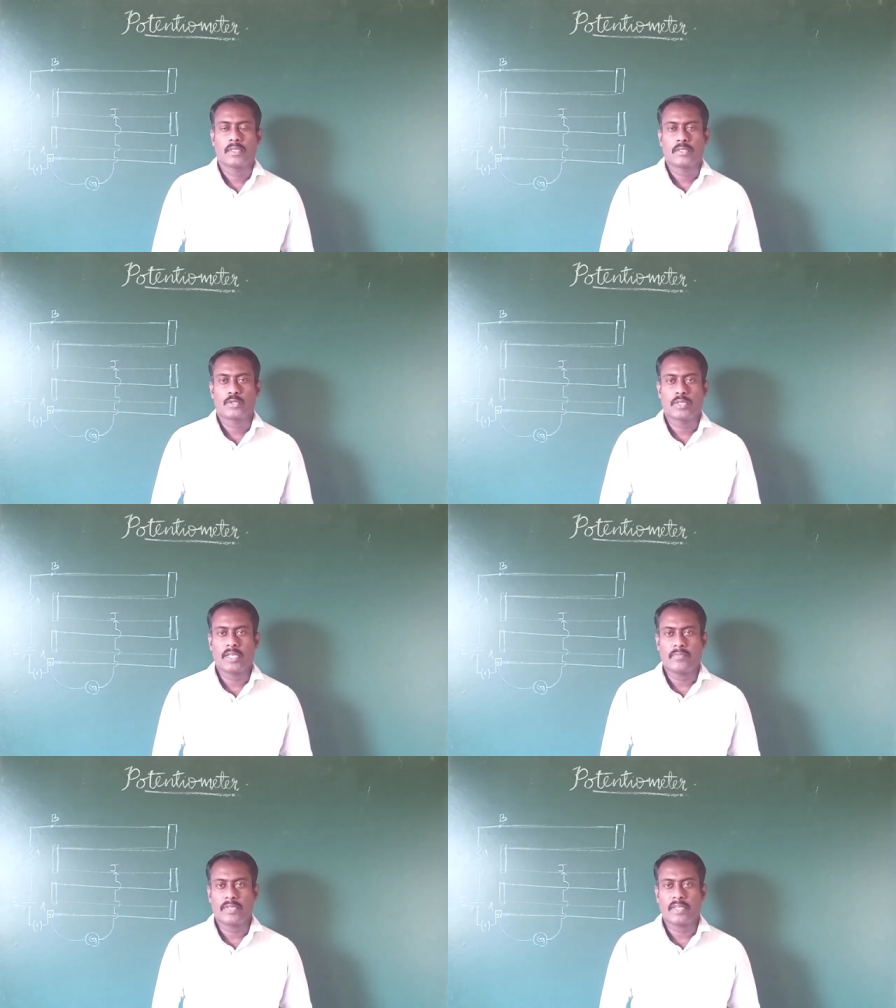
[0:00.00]

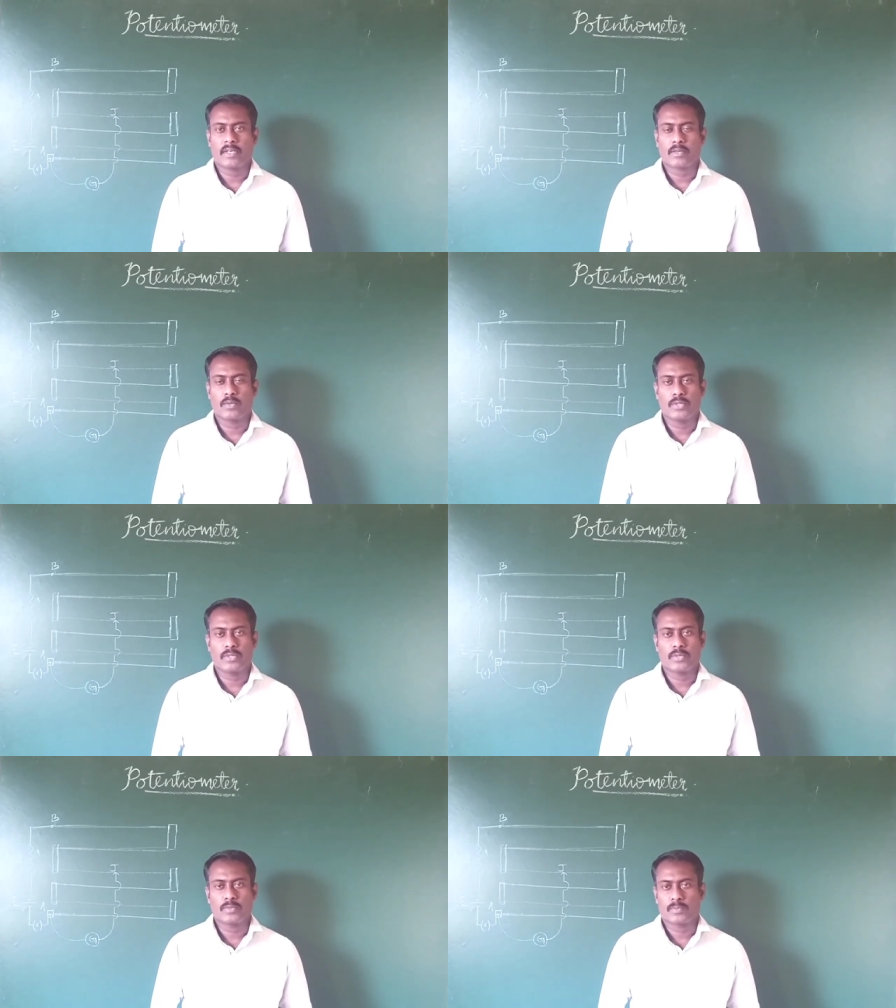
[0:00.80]
Today we are going
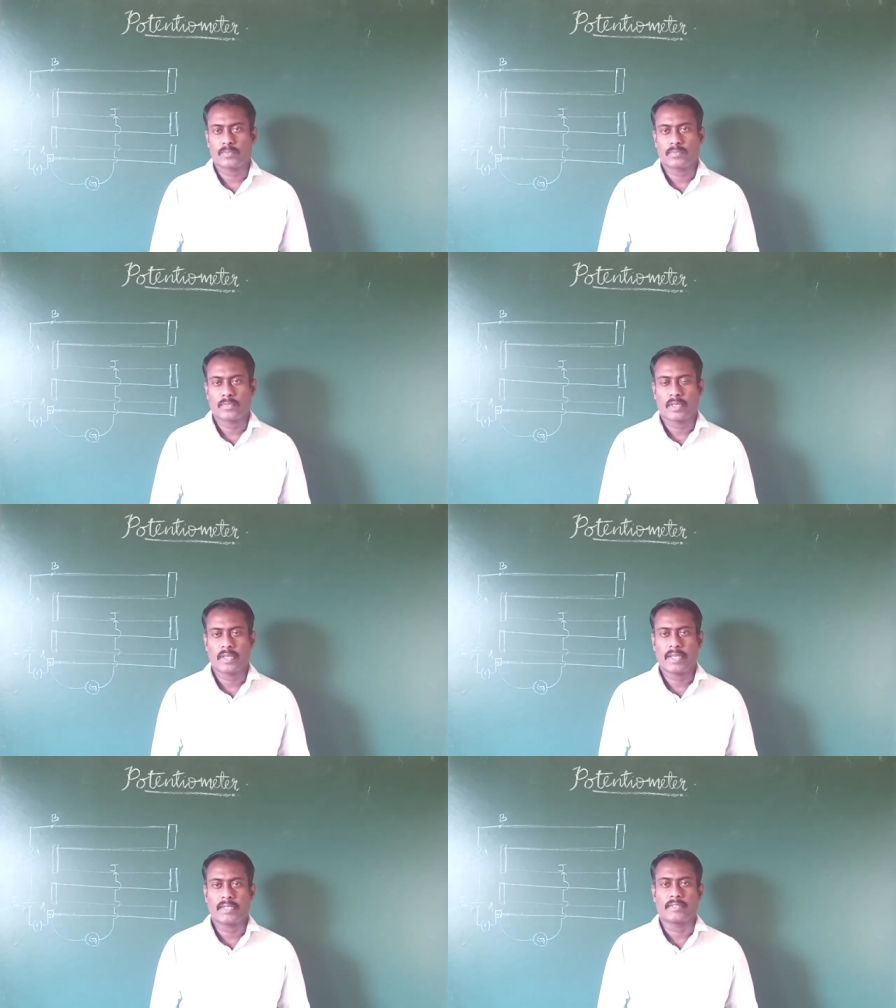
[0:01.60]
to
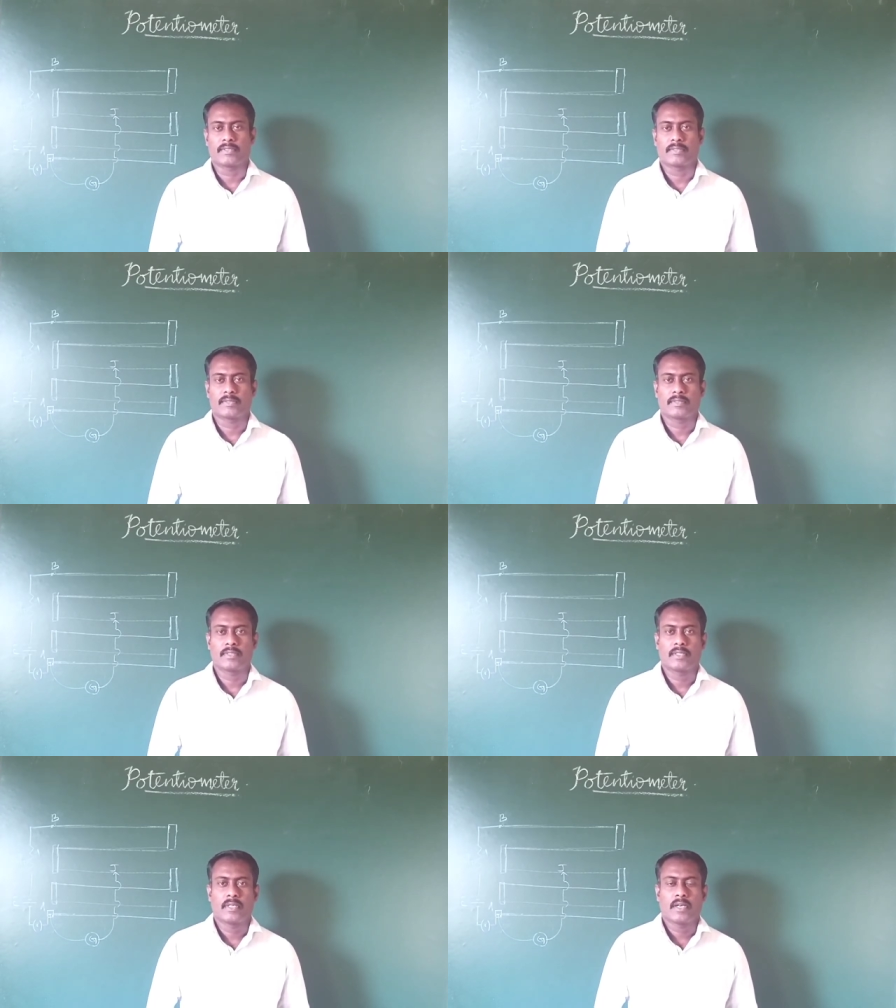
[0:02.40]
learn
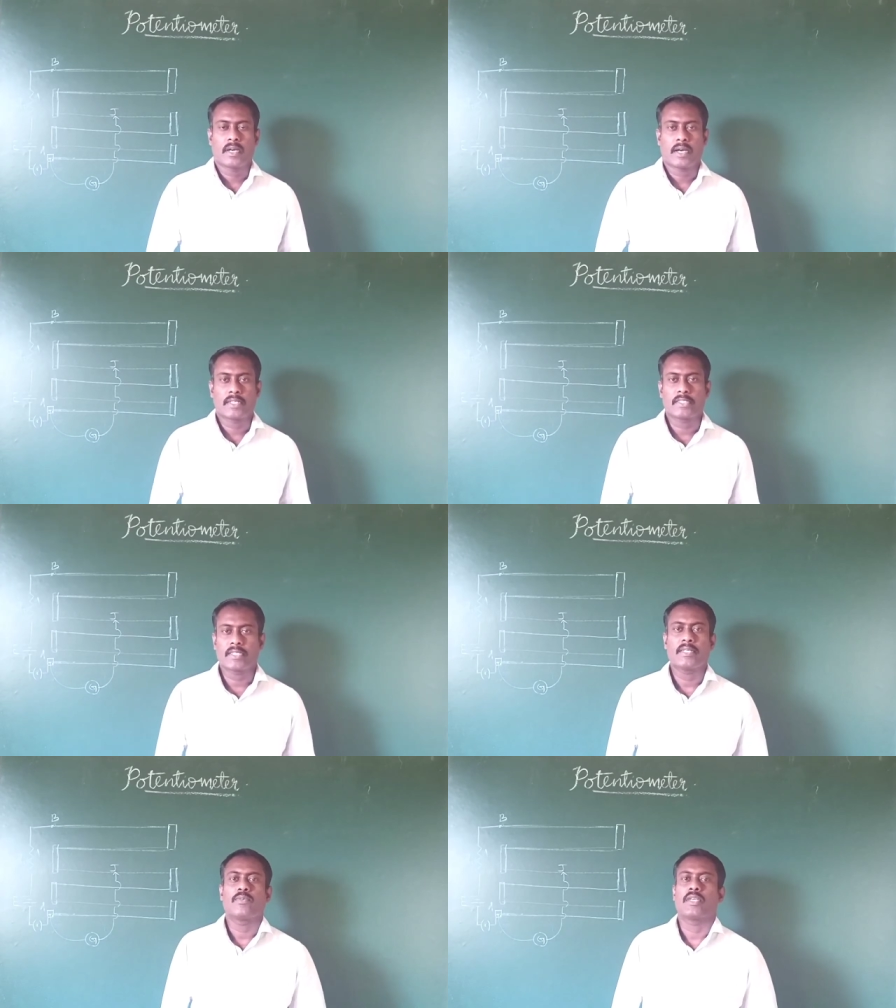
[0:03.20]
another
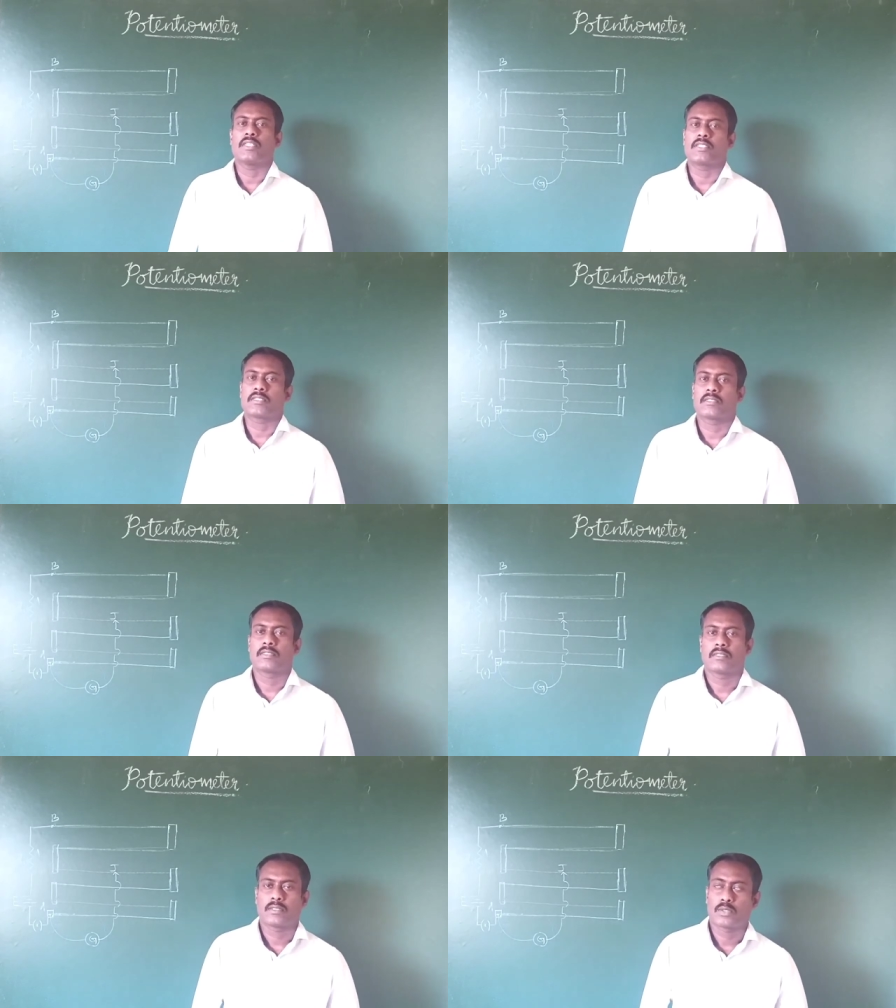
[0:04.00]
device
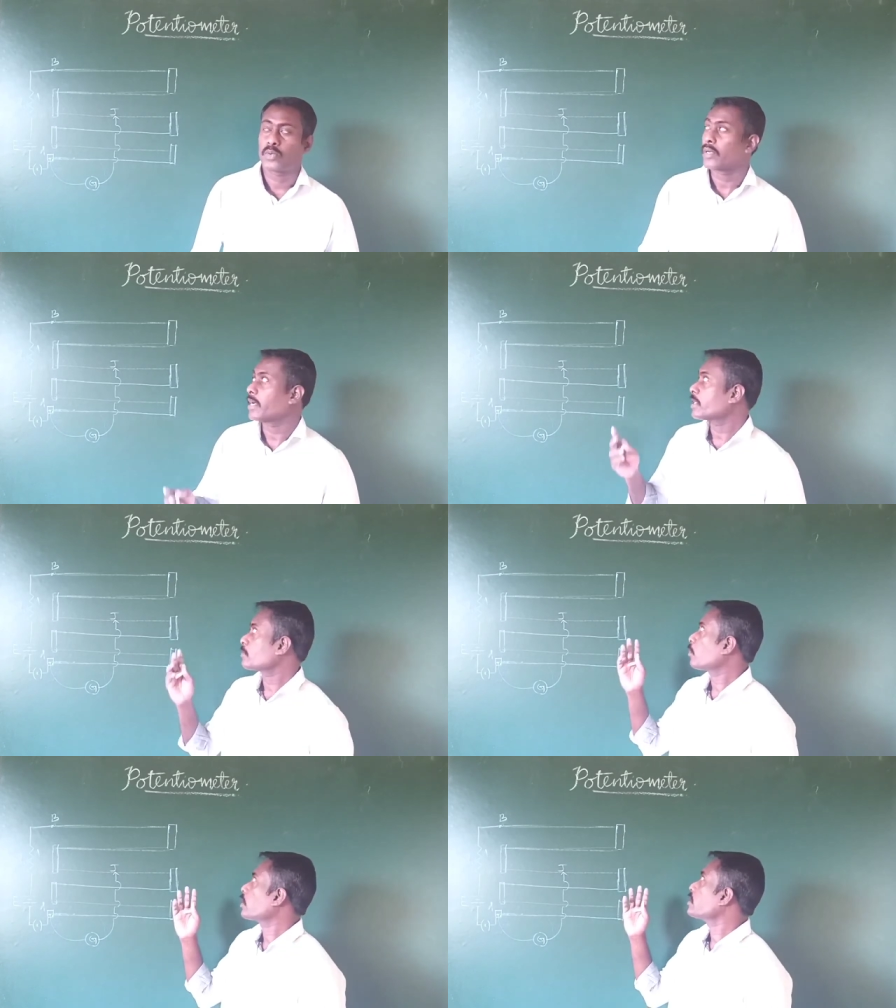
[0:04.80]
known as
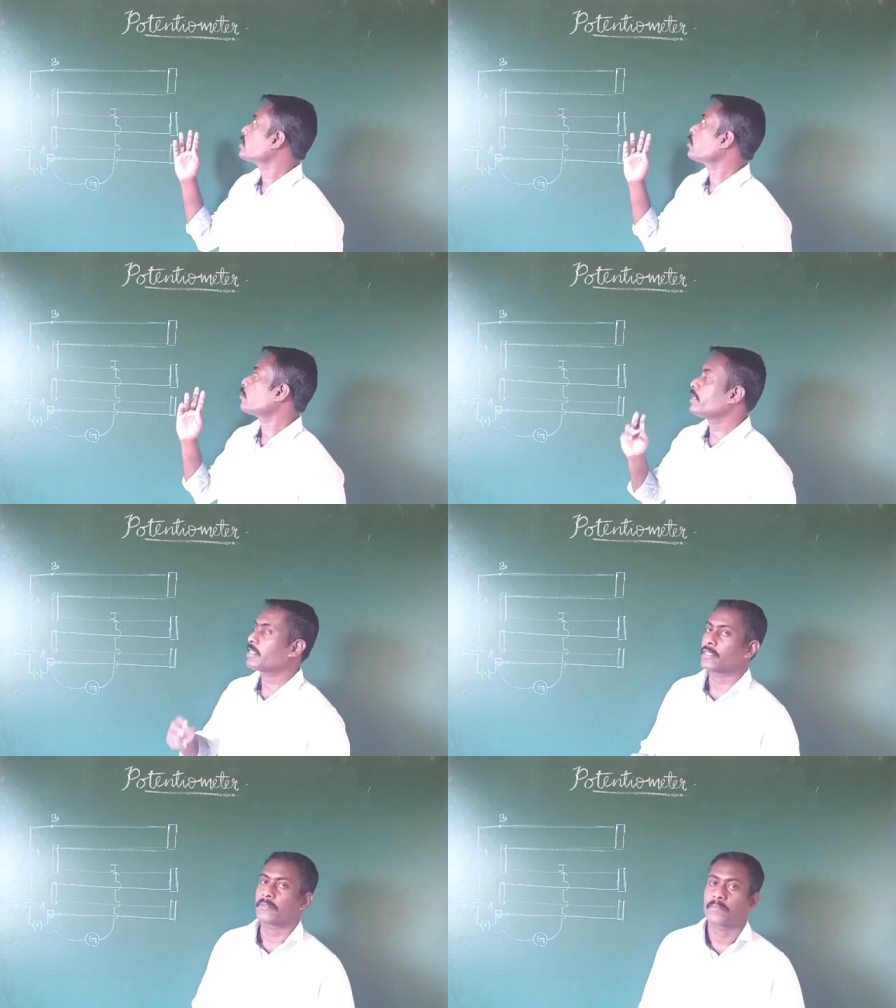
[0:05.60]
potentiometer.